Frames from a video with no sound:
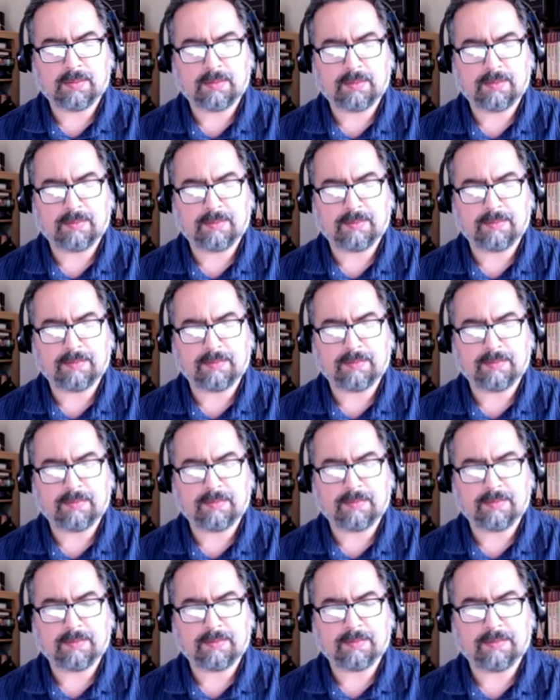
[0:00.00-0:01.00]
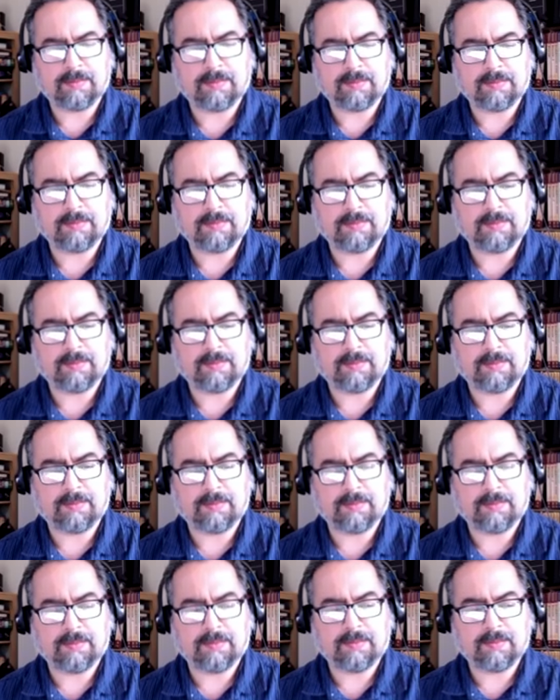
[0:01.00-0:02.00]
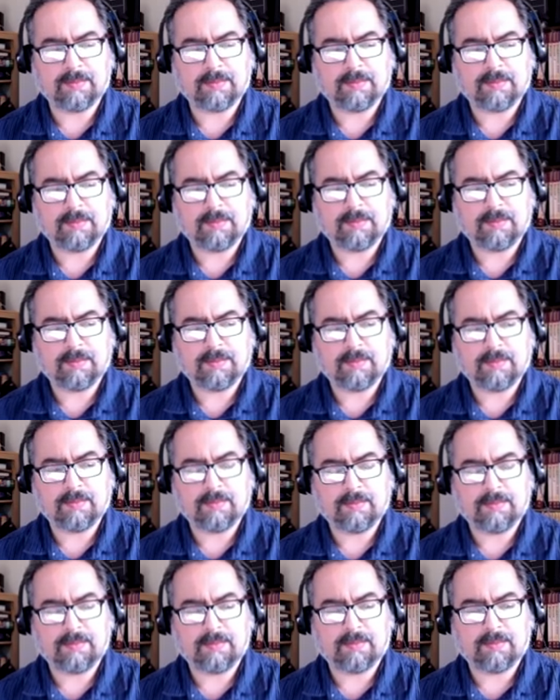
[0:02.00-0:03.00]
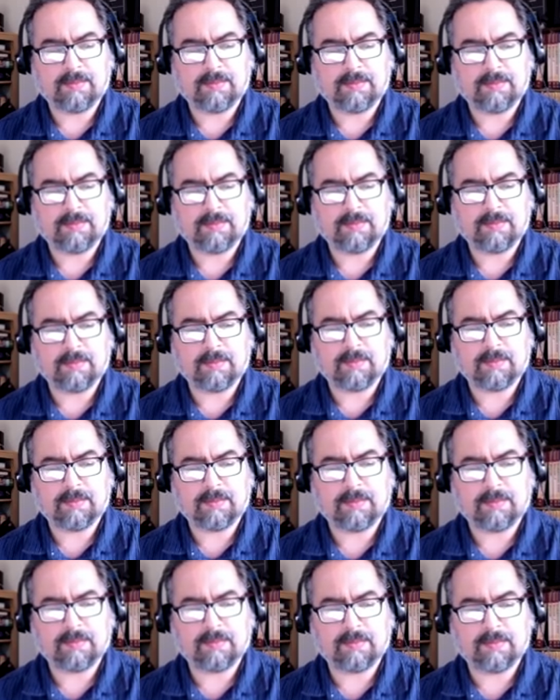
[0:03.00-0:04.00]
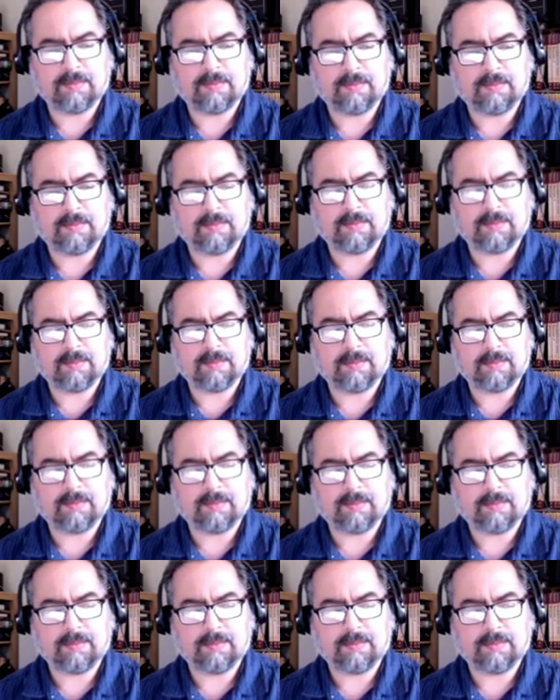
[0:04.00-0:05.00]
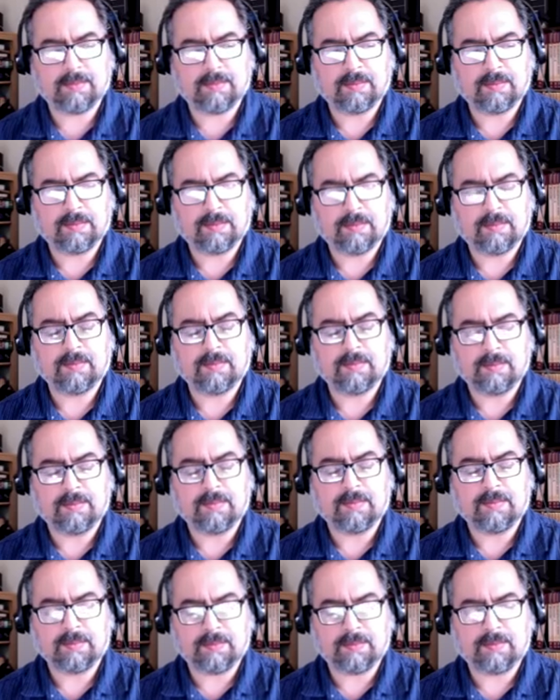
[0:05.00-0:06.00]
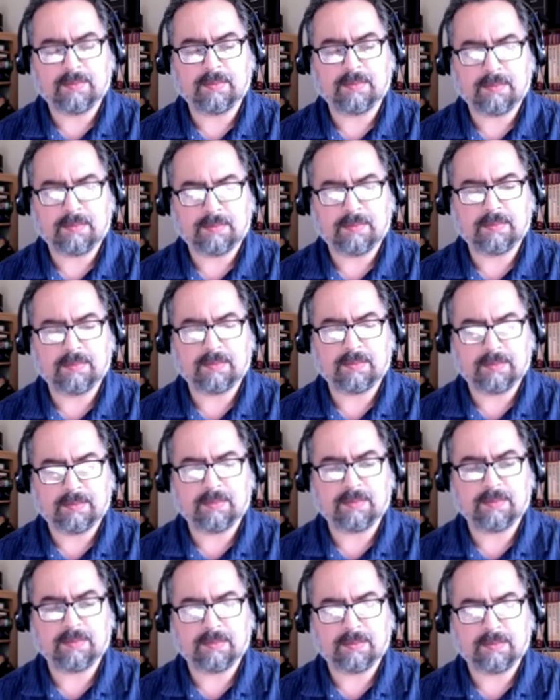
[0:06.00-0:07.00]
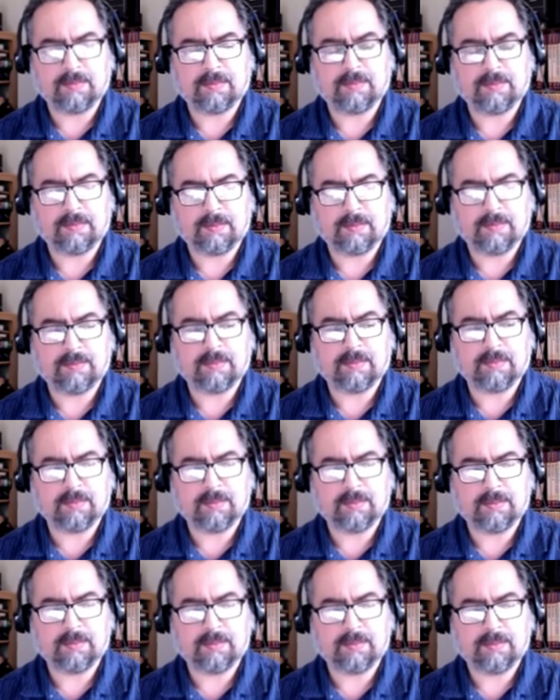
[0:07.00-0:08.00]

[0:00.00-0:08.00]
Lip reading: [no speech]